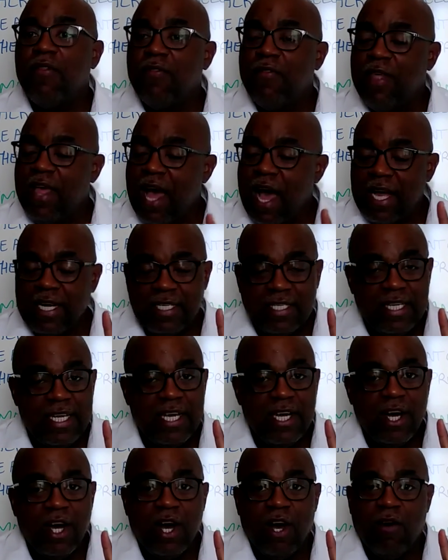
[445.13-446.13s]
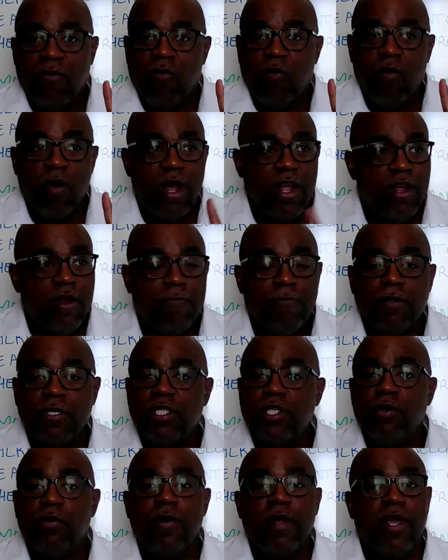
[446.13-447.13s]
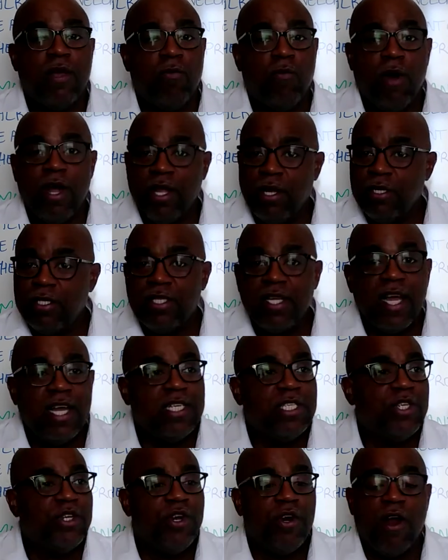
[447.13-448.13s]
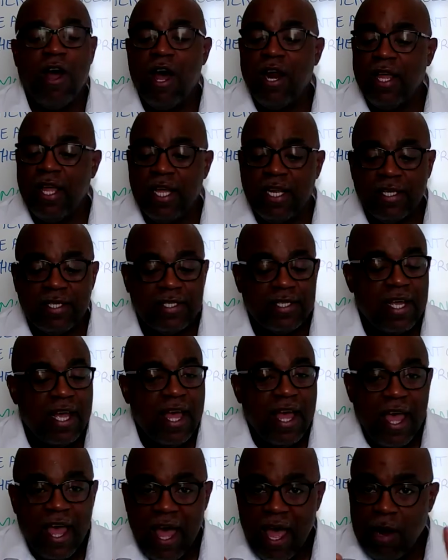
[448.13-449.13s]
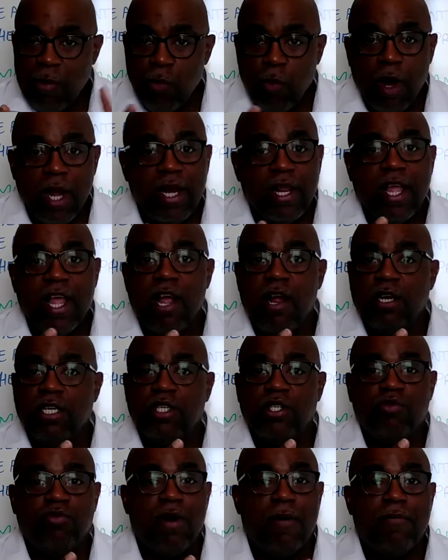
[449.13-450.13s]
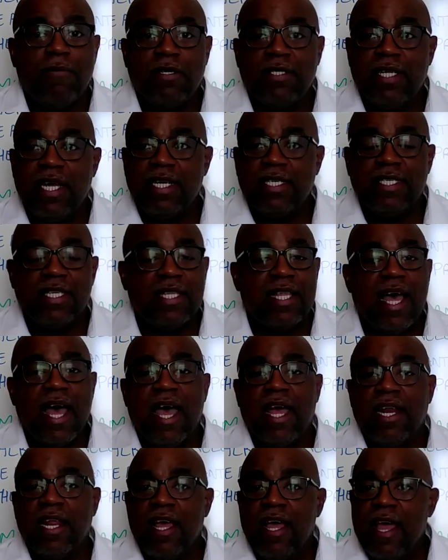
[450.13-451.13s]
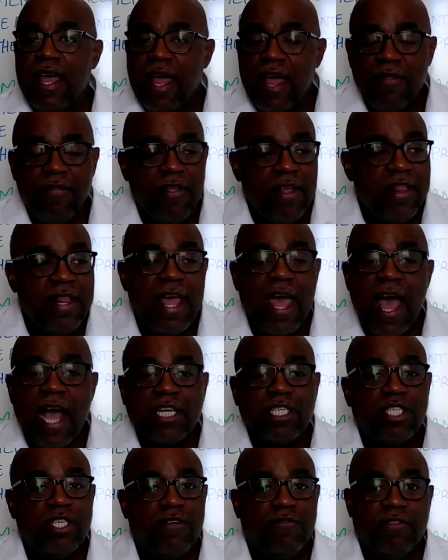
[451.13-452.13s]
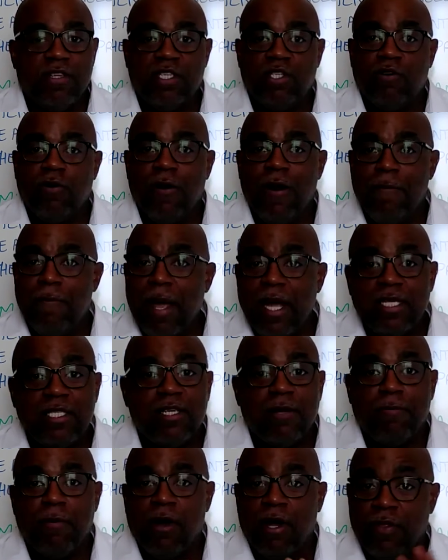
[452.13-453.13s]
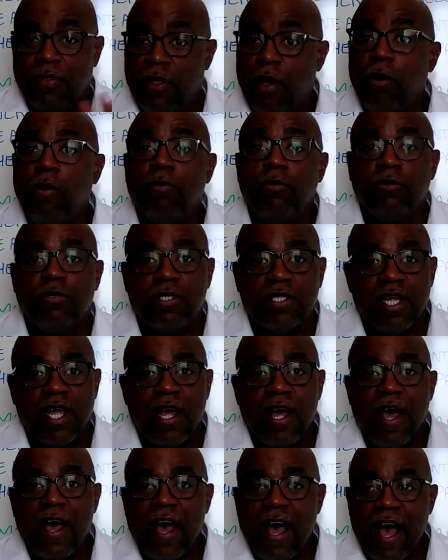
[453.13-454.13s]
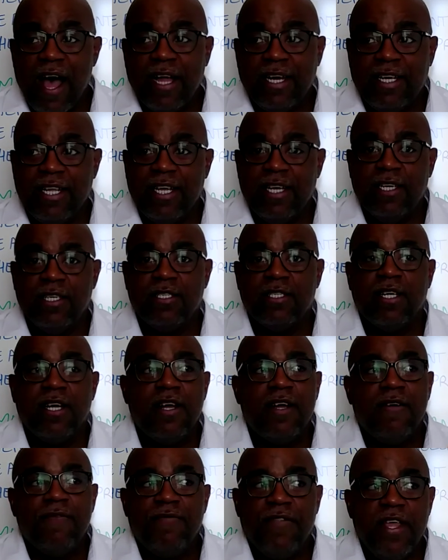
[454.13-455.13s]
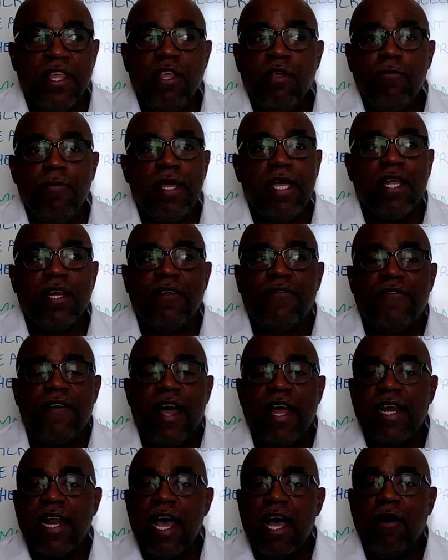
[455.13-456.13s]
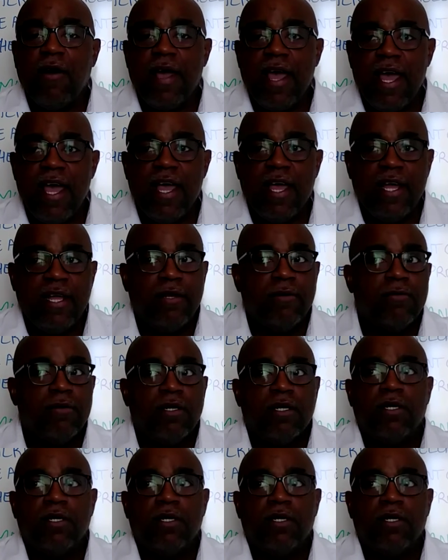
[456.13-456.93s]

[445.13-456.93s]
the idea of what you're pursuing and what you're saying to your audience and what characters represent to that and then the action of the story based upon those ideas, then you begin to find out hey,